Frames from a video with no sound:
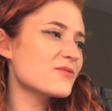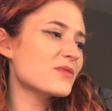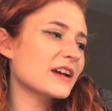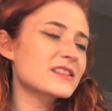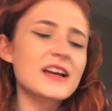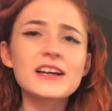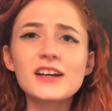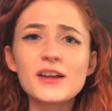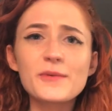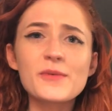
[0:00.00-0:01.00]
like, because I get
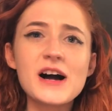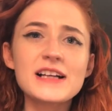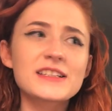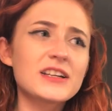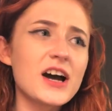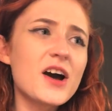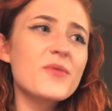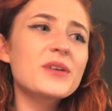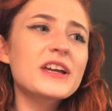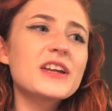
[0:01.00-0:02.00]
a lot of people asking, oh,
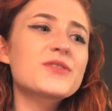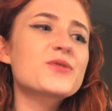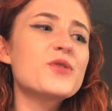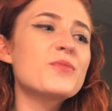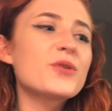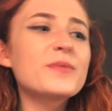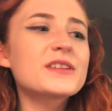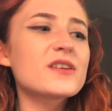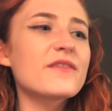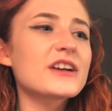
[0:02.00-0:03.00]
I want to get into cold brew, but
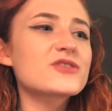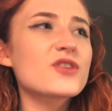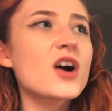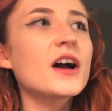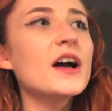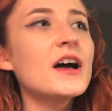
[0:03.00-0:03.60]
it's all very strong.